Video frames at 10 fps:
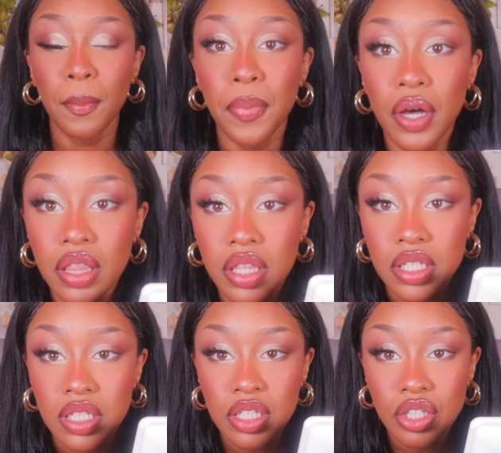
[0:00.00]
But
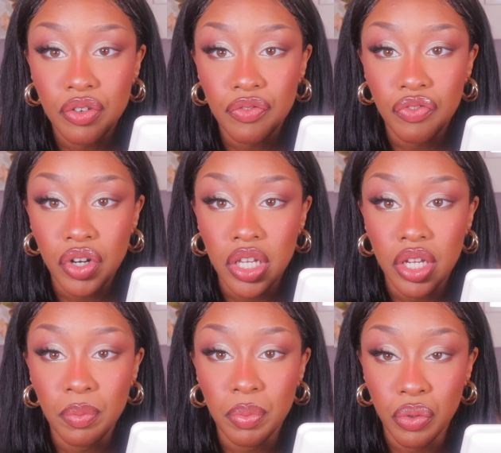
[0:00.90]
this is
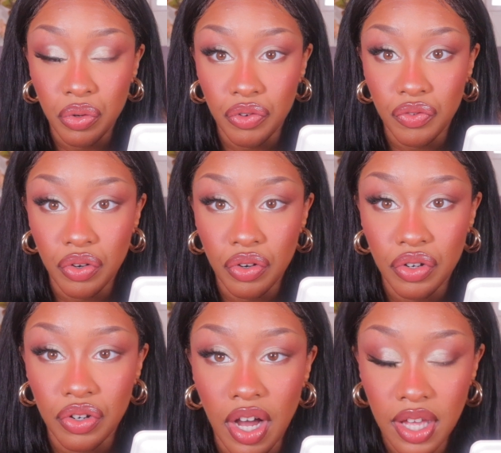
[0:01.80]
freaking
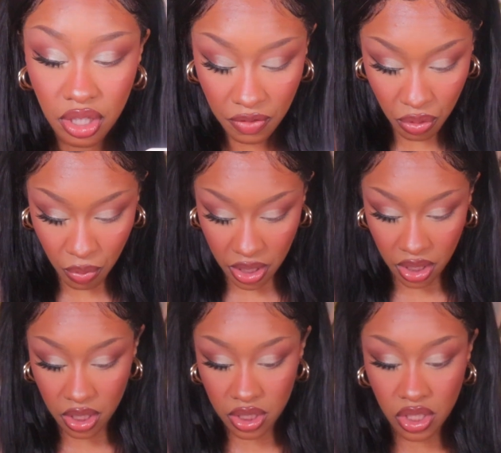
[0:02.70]
beautiful. I love the way it
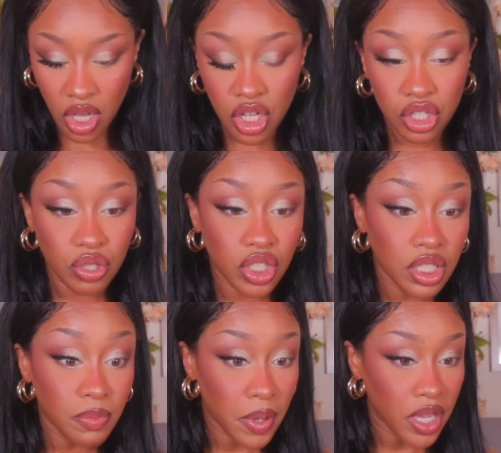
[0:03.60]
looks. So
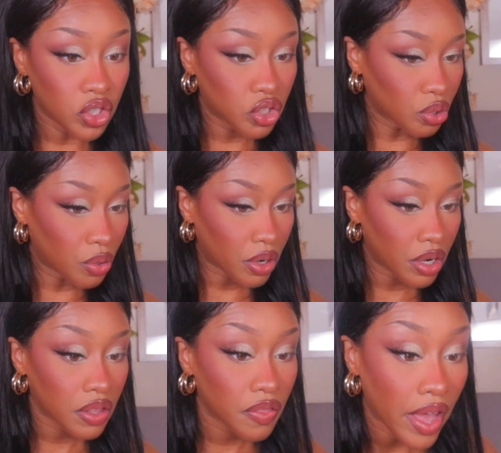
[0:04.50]
just make
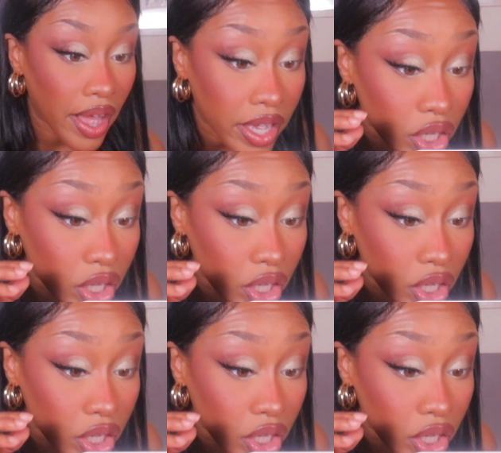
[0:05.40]
sure that